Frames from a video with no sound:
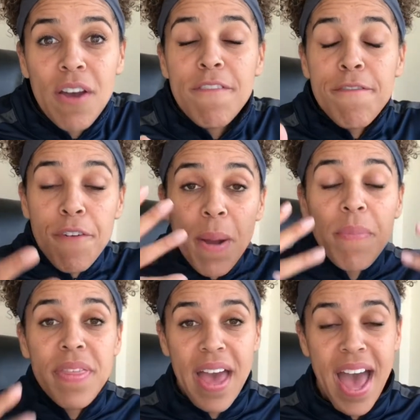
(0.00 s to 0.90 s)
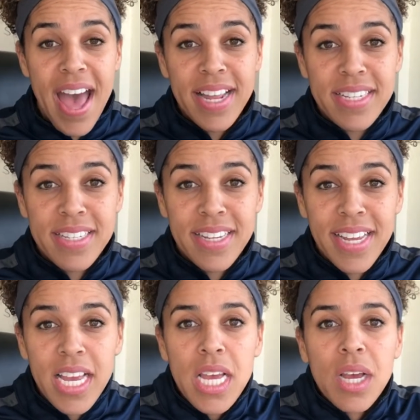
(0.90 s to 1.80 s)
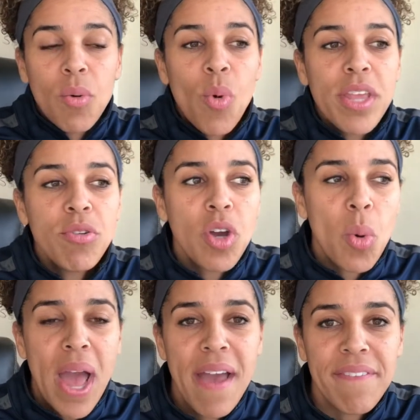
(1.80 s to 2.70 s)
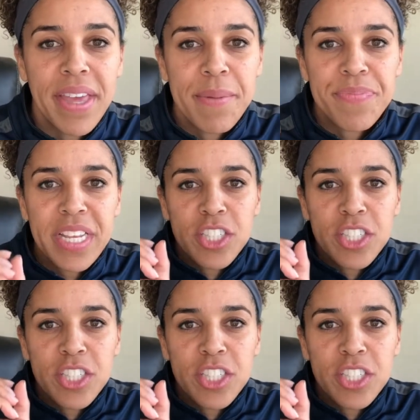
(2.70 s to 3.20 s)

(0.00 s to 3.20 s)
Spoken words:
from that when you go heavy.